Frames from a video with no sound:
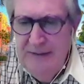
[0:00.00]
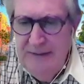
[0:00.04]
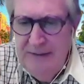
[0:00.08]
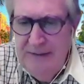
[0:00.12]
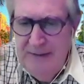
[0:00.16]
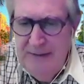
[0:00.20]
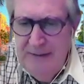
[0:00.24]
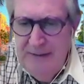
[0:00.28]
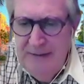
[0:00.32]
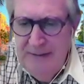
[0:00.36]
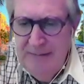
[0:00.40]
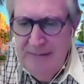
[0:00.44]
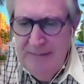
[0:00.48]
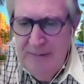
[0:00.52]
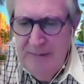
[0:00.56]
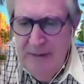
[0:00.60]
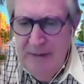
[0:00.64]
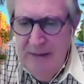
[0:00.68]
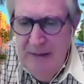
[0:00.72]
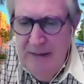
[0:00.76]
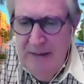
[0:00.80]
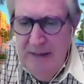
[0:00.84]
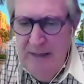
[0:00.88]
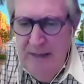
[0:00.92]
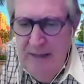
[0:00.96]
uh,
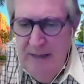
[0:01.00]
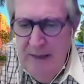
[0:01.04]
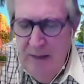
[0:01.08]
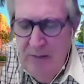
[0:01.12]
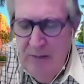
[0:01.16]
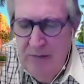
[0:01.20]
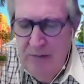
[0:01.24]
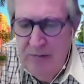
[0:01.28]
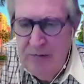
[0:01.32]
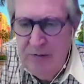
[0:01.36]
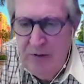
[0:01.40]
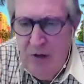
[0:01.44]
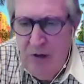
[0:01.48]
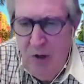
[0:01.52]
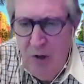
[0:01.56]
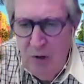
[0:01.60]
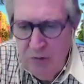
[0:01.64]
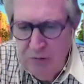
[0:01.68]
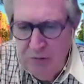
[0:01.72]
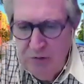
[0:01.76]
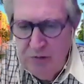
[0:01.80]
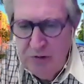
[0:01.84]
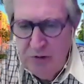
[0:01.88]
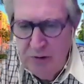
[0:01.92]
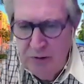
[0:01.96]
and it was a
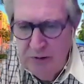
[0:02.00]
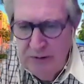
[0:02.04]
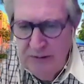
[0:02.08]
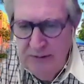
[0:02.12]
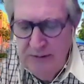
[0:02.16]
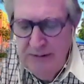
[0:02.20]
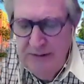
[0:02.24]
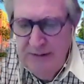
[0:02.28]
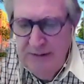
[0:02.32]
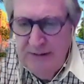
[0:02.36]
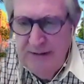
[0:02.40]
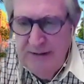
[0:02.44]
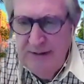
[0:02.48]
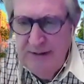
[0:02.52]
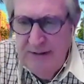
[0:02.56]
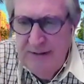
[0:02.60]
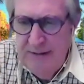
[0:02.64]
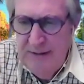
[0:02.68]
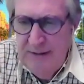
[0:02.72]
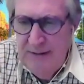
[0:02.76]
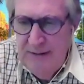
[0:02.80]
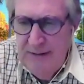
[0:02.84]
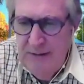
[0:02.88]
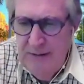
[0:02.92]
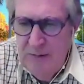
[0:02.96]
culture
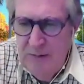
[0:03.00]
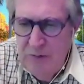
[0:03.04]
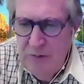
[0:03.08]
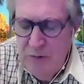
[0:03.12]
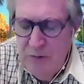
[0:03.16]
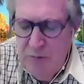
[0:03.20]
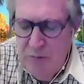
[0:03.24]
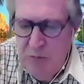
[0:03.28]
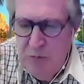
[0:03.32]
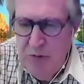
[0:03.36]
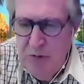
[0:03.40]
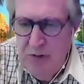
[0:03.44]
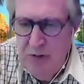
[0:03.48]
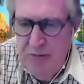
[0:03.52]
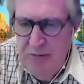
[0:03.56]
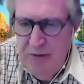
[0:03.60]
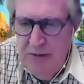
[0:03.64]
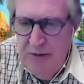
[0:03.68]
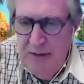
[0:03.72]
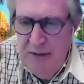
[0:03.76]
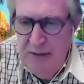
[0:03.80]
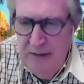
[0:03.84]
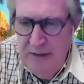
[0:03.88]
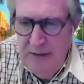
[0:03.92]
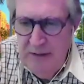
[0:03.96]
uh, that was born of an
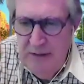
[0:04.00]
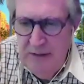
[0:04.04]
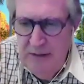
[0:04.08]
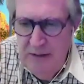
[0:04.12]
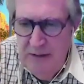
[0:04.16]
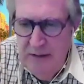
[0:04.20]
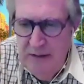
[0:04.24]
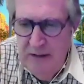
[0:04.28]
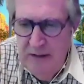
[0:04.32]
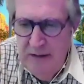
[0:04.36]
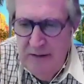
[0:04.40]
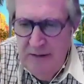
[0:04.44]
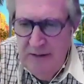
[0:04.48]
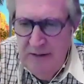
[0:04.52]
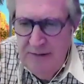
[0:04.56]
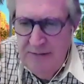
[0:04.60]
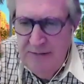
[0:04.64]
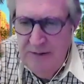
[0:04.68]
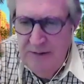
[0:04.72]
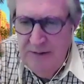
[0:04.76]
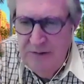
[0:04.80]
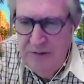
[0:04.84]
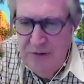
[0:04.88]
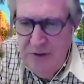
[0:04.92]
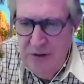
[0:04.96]
idea that
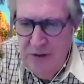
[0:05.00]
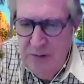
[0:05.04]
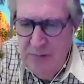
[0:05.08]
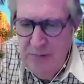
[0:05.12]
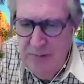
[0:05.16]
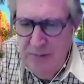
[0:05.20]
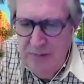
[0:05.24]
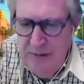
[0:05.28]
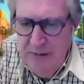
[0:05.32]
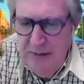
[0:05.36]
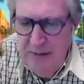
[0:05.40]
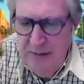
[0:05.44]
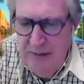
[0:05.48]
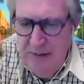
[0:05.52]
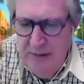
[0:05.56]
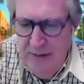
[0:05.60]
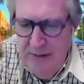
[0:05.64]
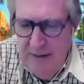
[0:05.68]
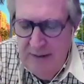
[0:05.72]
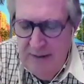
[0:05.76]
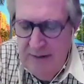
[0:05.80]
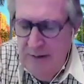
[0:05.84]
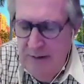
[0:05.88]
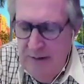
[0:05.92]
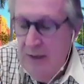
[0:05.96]
the chairman
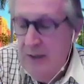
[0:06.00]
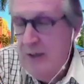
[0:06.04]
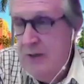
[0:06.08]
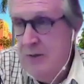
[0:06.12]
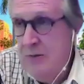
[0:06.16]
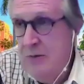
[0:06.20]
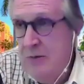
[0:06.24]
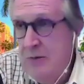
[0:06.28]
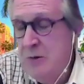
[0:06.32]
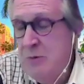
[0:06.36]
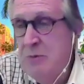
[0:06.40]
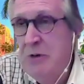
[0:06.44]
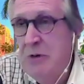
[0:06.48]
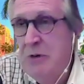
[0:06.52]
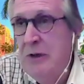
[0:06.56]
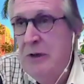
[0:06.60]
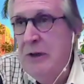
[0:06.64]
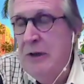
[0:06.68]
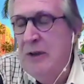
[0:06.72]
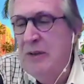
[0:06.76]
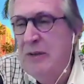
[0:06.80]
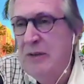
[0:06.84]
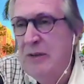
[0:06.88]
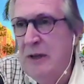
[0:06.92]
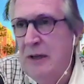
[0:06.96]
had and this was
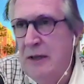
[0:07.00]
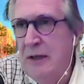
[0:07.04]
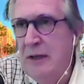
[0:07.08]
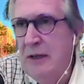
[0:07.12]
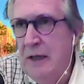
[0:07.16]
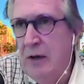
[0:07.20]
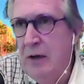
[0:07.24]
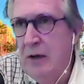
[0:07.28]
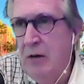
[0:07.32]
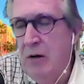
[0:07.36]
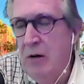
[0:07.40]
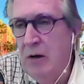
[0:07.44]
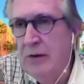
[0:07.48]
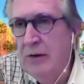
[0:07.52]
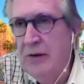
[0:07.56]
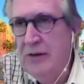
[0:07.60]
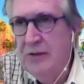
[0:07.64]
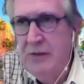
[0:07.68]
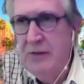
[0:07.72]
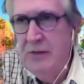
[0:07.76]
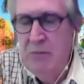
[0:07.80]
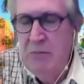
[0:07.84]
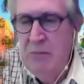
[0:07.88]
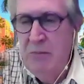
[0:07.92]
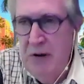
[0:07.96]
brilliant and he called it
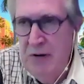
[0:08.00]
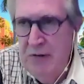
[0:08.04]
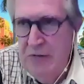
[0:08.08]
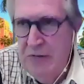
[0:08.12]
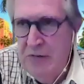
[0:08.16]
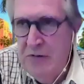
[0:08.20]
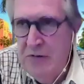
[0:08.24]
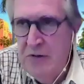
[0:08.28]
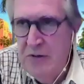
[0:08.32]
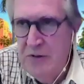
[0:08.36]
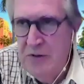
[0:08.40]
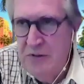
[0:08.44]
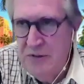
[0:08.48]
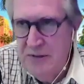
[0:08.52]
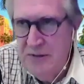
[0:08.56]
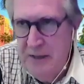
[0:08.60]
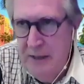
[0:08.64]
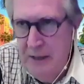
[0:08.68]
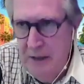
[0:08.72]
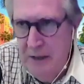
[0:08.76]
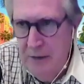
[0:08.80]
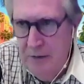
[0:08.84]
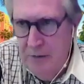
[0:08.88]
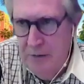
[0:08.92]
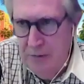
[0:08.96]
the mother
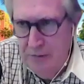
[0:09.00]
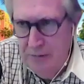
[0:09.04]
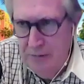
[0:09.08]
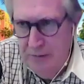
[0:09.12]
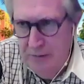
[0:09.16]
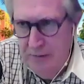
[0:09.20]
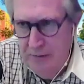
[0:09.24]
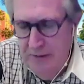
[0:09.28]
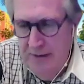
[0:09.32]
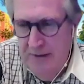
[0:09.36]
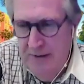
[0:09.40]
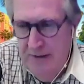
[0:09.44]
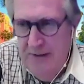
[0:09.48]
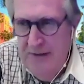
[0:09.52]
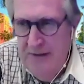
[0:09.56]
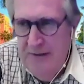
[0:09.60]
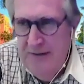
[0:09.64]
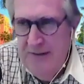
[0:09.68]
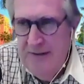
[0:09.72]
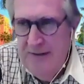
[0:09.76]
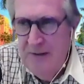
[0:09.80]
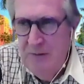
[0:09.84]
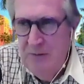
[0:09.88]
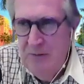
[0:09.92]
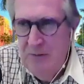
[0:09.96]
standard
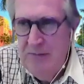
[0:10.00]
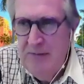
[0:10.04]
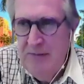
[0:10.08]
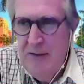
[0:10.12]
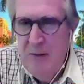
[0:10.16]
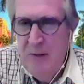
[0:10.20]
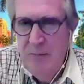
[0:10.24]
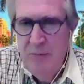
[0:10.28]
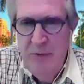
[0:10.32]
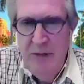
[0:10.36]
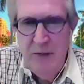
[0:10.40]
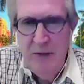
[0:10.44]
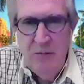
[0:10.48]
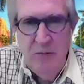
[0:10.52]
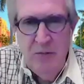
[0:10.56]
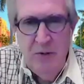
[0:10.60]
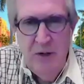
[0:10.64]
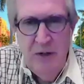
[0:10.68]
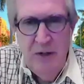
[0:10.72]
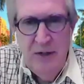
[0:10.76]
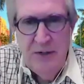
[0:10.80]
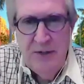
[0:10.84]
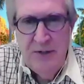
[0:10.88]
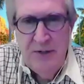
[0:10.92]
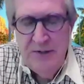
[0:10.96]
and what that meant
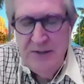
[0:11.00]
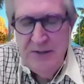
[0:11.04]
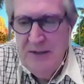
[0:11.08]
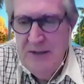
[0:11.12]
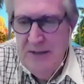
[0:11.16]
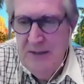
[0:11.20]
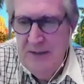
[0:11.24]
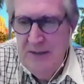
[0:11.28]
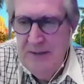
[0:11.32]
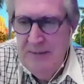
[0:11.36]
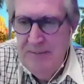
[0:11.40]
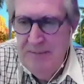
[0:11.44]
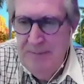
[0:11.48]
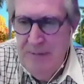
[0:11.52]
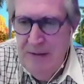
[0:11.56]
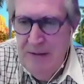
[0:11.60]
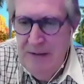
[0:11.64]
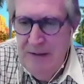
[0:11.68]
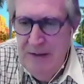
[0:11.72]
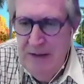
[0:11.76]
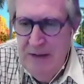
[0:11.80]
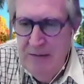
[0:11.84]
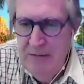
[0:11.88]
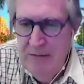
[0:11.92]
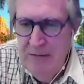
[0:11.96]
was um, that
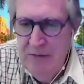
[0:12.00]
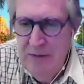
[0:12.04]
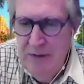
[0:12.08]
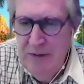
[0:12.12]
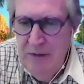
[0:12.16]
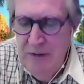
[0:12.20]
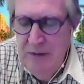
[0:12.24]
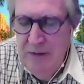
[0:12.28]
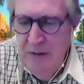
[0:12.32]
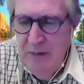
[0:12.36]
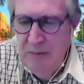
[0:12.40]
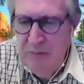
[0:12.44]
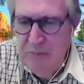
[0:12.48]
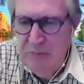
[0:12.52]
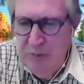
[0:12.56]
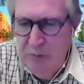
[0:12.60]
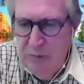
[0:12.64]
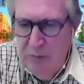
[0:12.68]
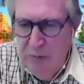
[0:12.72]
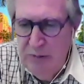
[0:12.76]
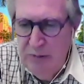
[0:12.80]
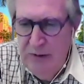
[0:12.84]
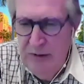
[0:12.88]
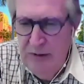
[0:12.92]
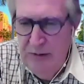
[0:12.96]
every
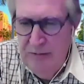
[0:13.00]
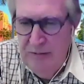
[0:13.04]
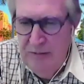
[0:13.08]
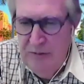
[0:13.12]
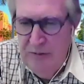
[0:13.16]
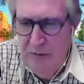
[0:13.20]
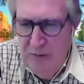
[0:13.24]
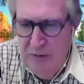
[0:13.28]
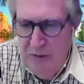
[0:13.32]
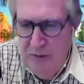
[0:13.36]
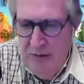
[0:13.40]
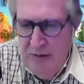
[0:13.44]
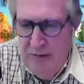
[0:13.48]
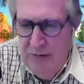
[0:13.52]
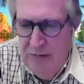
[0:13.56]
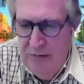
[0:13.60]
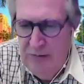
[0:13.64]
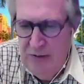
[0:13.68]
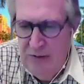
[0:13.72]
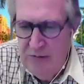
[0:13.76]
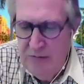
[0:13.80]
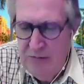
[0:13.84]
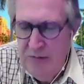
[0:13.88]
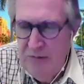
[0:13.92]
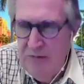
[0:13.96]
employee of the
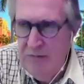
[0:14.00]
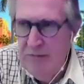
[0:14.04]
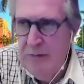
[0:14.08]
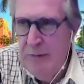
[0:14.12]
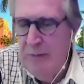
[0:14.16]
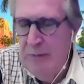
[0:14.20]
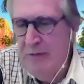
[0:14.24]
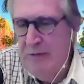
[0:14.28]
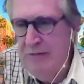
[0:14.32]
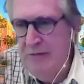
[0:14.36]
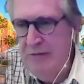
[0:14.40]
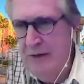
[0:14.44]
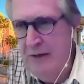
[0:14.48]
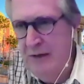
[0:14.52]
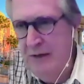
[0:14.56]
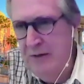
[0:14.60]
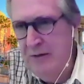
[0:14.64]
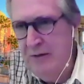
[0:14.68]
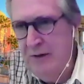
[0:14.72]
organization from a van